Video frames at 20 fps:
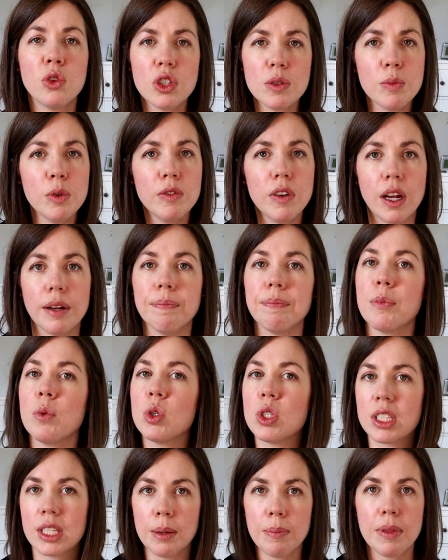We'll just move on.
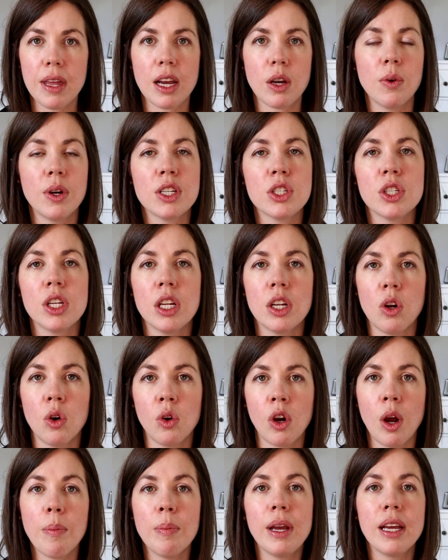We'll skip that question,
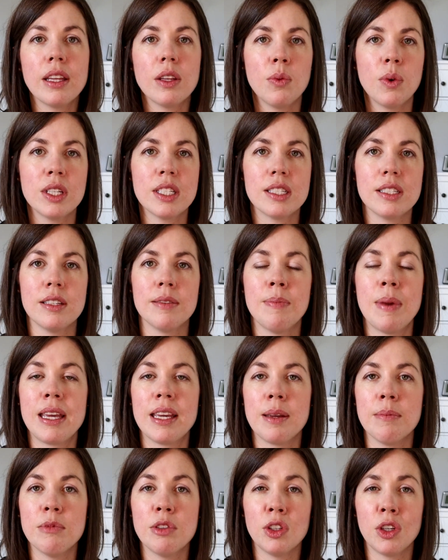or I'll pick the ones to
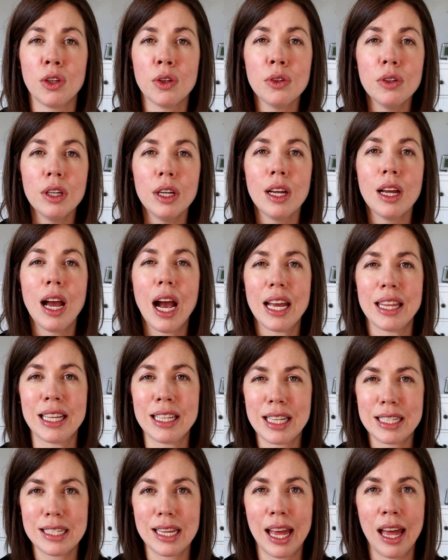make him do. I
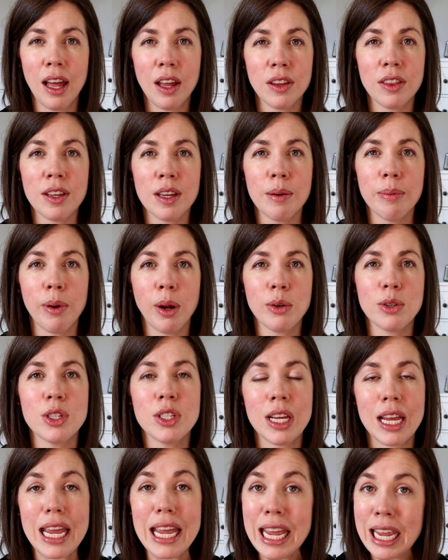think that's a healthy
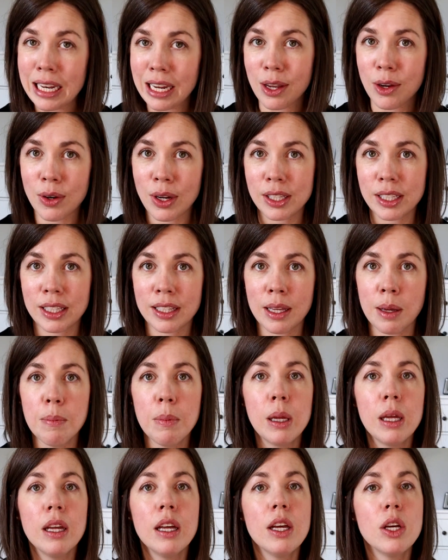approach to any
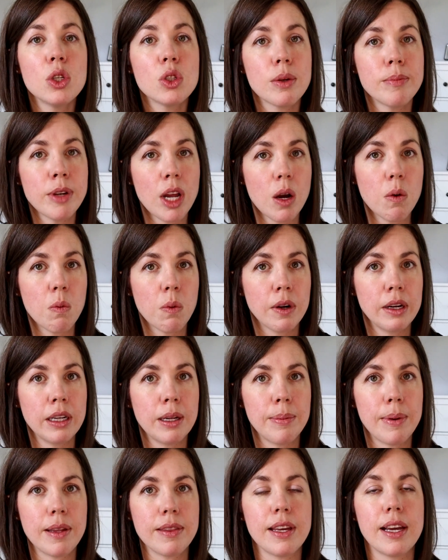curriculum. So I'm not
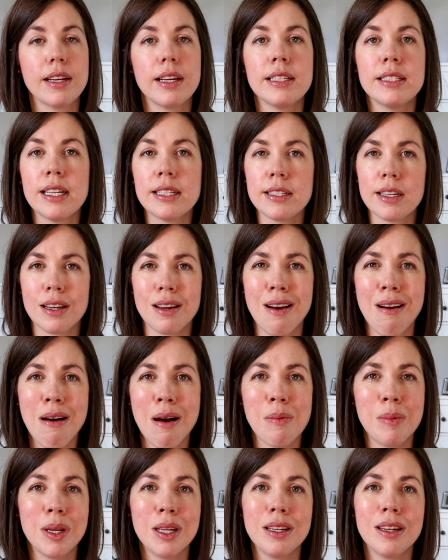worried about that, because that's a
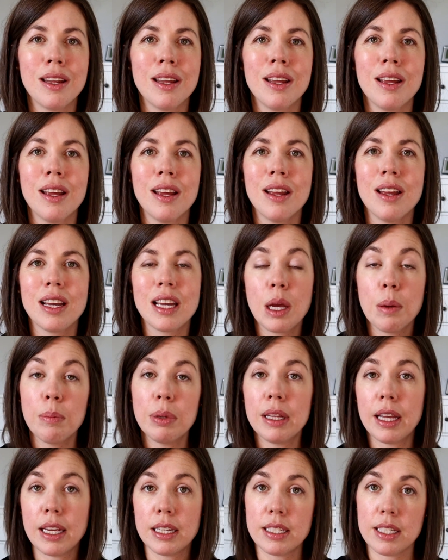common
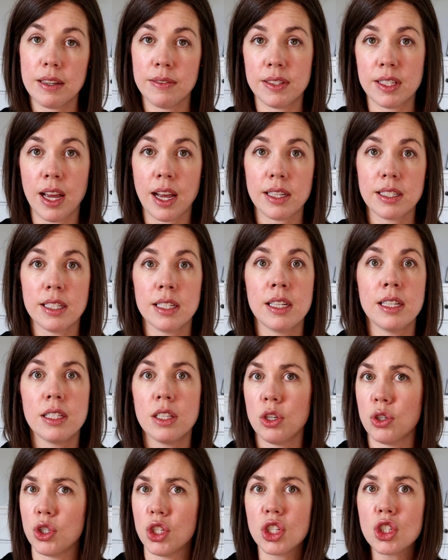complaint of Saxon,
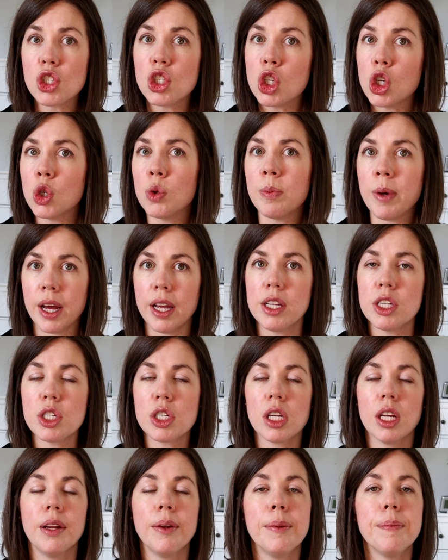is there's just too
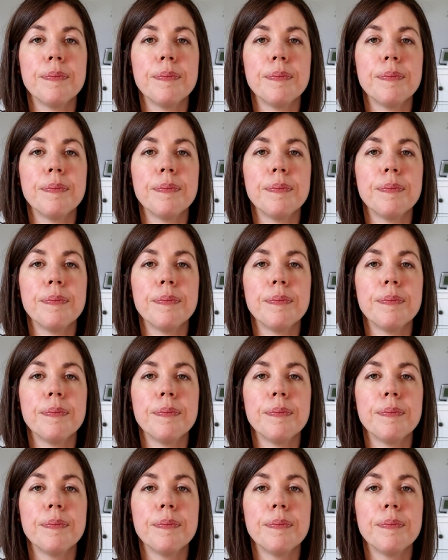much.